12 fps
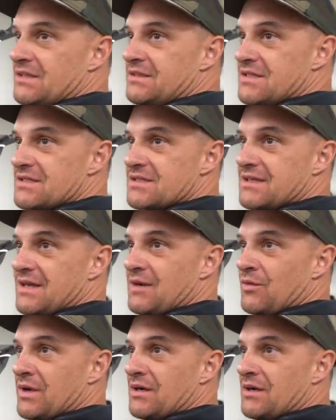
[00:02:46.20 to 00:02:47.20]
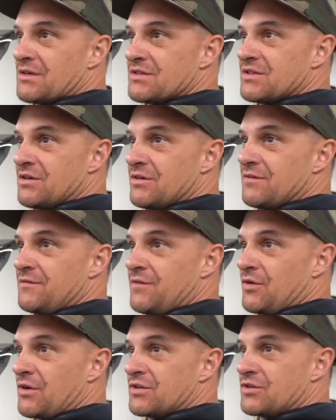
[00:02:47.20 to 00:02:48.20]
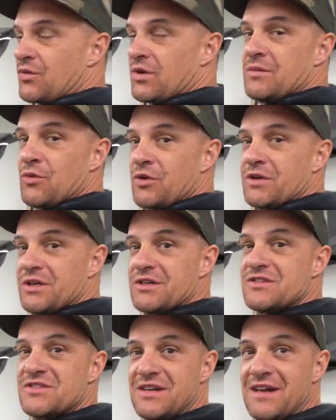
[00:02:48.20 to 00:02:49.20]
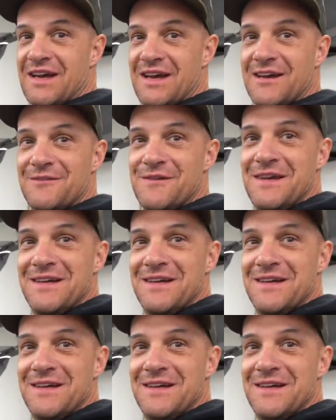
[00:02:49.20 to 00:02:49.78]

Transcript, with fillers: does it that way also for 20 more years than I have.